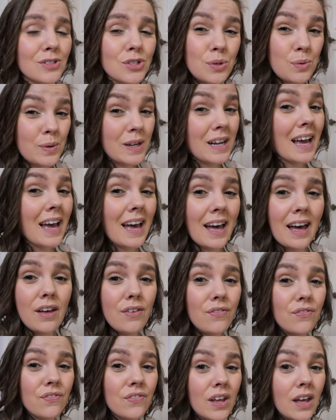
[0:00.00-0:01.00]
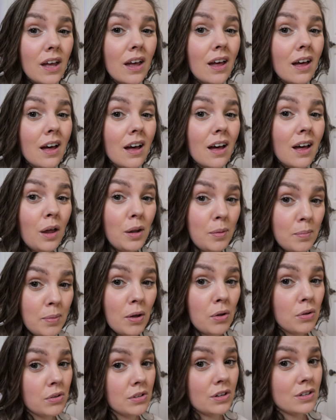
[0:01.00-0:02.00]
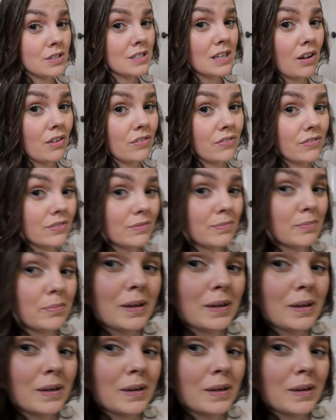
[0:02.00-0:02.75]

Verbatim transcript: two and a half, unbuckled herself